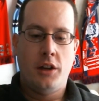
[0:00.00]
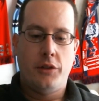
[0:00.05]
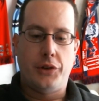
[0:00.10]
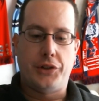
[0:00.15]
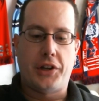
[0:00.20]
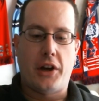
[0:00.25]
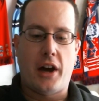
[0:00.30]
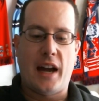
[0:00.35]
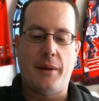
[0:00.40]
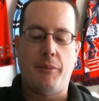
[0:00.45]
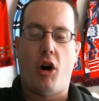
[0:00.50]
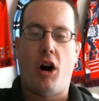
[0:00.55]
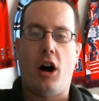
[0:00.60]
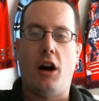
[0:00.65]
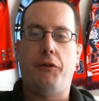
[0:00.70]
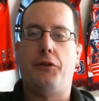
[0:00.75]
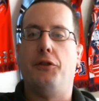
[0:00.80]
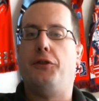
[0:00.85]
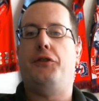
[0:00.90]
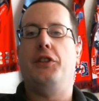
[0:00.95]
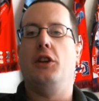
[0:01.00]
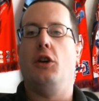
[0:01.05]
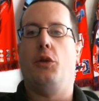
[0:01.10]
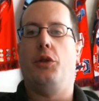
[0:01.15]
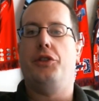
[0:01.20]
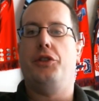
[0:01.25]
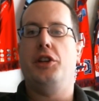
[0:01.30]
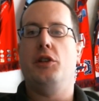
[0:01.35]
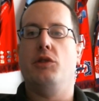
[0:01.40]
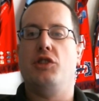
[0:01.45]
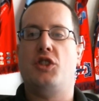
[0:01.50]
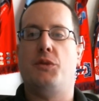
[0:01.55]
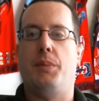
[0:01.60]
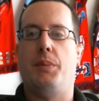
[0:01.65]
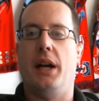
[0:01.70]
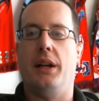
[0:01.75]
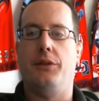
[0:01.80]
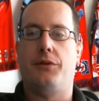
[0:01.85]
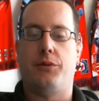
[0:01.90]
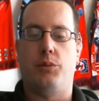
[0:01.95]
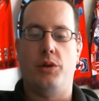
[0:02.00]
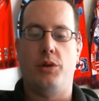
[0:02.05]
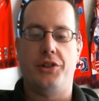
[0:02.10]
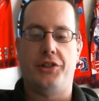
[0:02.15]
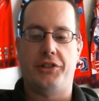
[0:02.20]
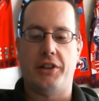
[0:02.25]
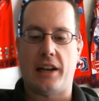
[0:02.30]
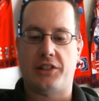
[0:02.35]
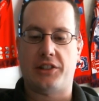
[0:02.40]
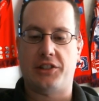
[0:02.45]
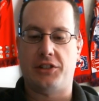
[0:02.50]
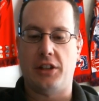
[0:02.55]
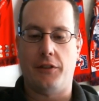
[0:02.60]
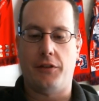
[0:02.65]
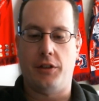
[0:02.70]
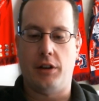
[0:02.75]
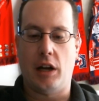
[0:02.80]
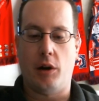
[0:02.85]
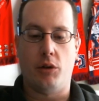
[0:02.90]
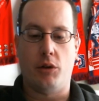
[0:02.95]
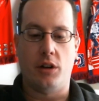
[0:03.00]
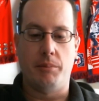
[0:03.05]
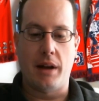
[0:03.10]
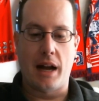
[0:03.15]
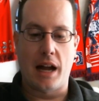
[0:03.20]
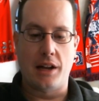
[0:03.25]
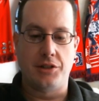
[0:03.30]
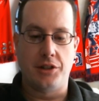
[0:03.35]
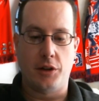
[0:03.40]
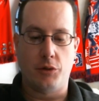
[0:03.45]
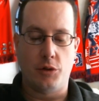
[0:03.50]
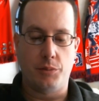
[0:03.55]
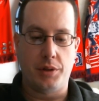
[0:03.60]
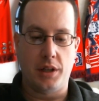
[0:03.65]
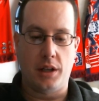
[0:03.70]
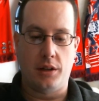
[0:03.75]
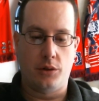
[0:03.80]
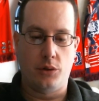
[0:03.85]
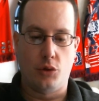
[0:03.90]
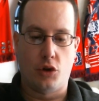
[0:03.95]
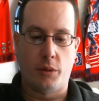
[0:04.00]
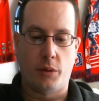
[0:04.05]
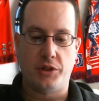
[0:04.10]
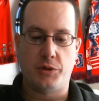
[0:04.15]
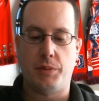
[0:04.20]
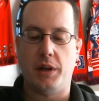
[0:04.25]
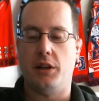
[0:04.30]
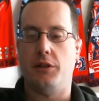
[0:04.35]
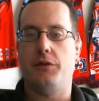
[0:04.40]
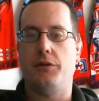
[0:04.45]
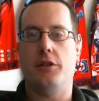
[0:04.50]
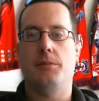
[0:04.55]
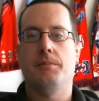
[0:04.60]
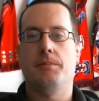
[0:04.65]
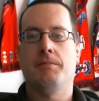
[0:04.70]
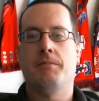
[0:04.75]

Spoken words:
time off the field that he would spend with Zach Steffen, I would imagine that would be an enormous benefit.